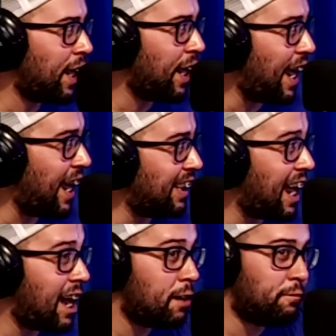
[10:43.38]
and
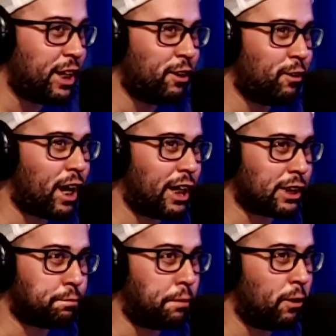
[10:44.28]
that video got
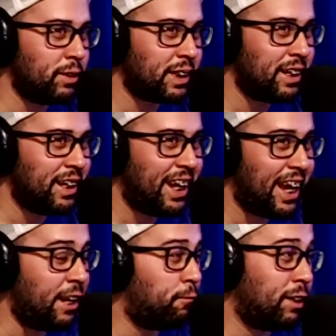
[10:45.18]
exposed, and
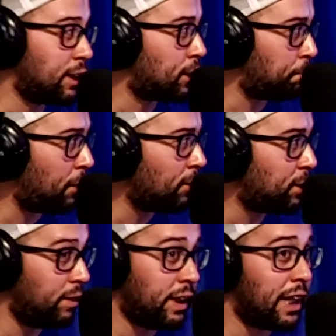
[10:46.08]
it wasn't supposed to,
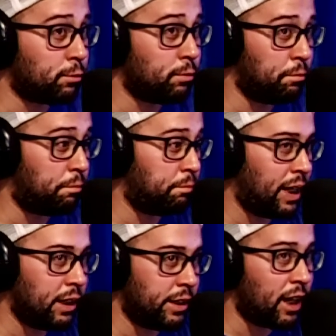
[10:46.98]
and that's what
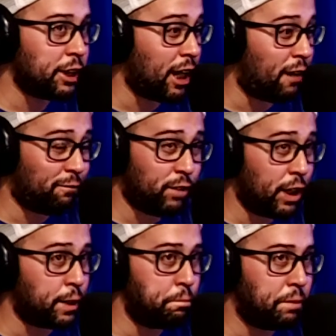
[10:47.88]
Malignaggi got
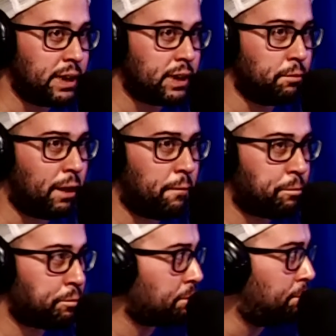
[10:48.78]
fucking pissed about
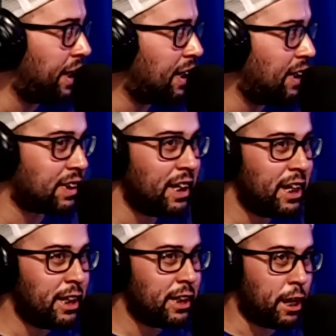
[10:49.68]
because
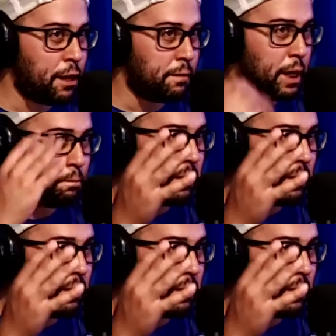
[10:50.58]
yeah, but they, Malignaggi